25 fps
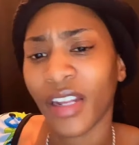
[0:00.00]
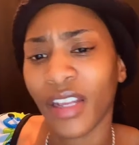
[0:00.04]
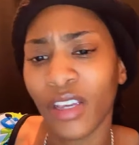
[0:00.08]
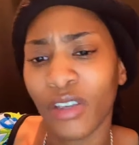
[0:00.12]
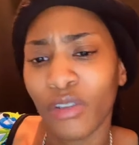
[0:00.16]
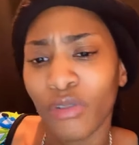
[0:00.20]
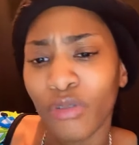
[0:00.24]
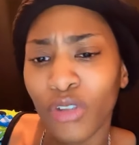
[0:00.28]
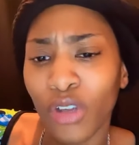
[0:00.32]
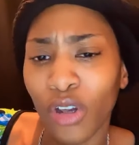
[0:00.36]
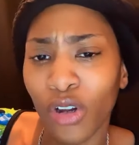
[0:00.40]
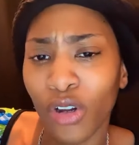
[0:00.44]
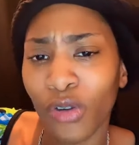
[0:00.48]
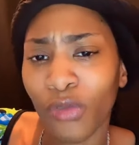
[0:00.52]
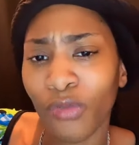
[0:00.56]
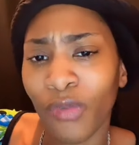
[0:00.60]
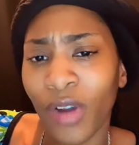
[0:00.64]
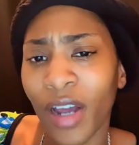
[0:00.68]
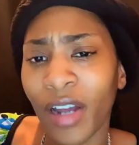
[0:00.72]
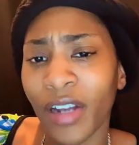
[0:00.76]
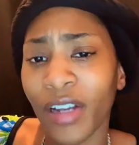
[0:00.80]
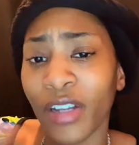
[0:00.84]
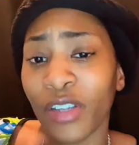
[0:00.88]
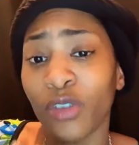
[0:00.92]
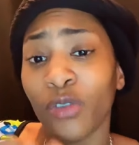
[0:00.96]
and then you
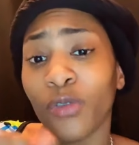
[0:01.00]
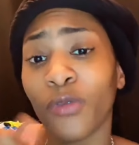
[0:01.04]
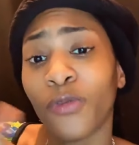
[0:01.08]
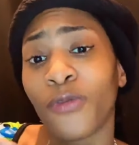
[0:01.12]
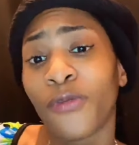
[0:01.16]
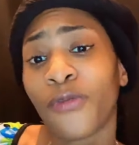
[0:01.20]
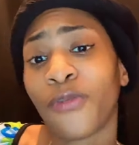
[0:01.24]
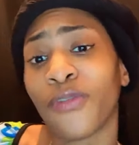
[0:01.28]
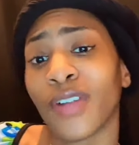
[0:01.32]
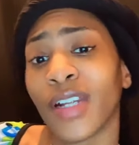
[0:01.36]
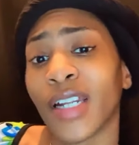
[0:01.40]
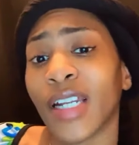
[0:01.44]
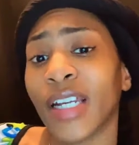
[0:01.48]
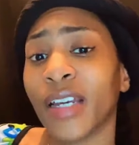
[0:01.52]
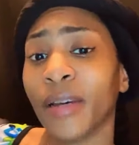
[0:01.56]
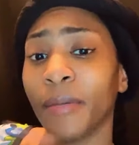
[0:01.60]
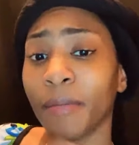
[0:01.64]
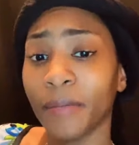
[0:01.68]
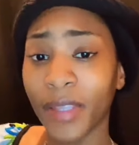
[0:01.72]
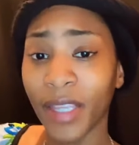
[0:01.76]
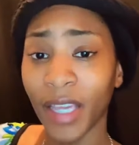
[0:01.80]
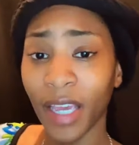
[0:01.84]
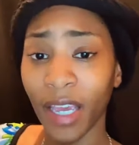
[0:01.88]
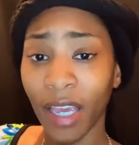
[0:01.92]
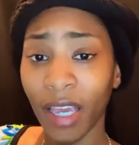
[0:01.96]
turn around and you
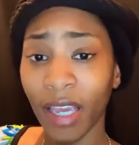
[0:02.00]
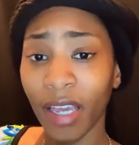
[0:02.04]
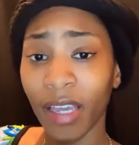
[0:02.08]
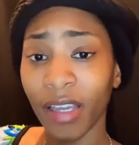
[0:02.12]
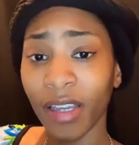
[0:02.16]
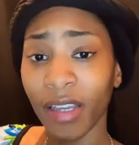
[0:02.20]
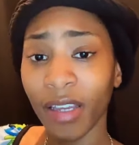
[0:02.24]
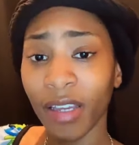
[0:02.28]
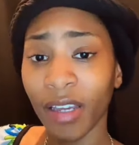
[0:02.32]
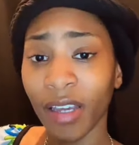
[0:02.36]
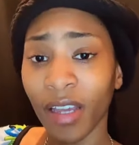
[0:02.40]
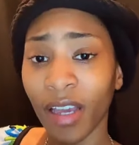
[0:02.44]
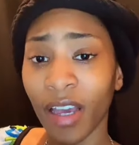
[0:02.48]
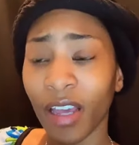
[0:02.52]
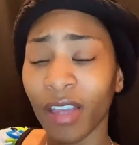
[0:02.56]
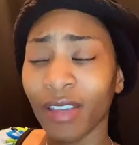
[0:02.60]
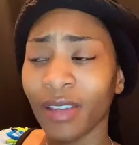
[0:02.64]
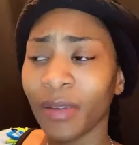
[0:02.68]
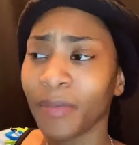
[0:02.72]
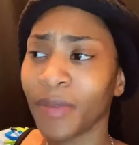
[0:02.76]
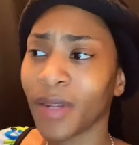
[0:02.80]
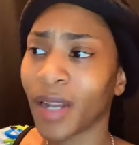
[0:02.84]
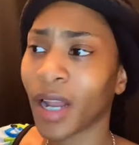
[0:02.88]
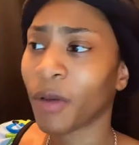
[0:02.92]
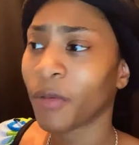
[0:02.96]
flip that
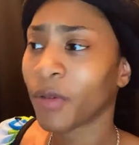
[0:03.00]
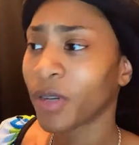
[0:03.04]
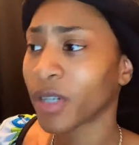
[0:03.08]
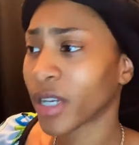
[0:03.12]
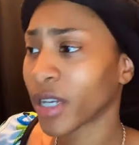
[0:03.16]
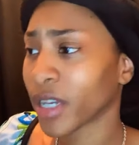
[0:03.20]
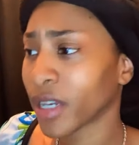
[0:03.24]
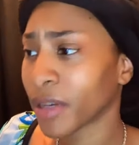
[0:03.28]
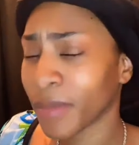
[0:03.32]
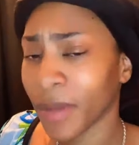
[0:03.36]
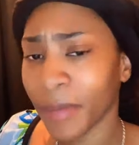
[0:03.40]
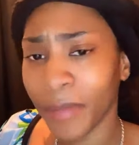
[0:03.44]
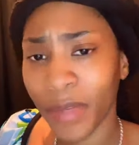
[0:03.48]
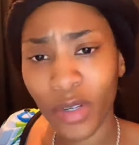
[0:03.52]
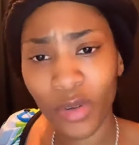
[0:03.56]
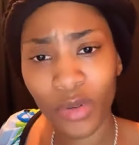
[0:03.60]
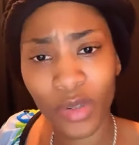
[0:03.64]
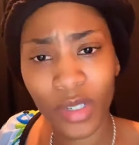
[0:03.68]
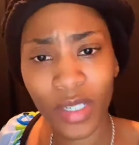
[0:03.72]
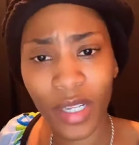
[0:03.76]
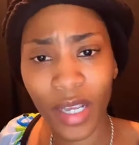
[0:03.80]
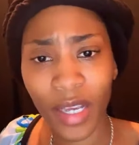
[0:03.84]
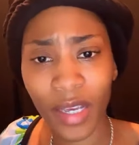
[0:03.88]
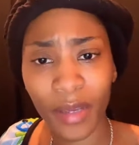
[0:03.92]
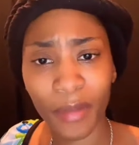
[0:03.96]
and you be like, well, damn, let
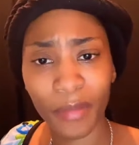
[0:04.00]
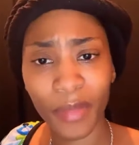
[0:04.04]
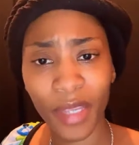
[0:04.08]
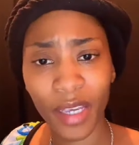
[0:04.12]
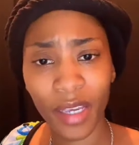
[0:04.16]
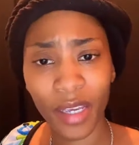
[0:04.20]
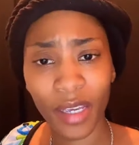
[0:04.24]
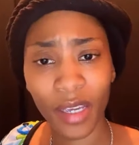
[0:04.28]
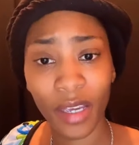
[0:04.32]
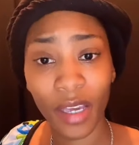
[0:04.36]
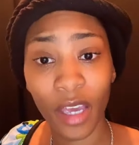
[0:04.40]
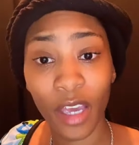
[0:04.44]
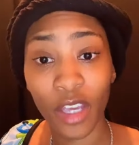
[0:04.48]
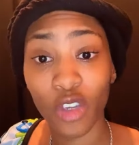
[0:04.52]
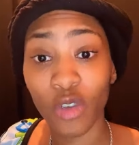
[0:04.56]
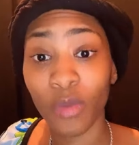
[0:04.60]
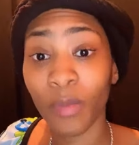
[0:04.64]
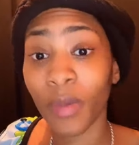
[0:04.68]
me do the same thing.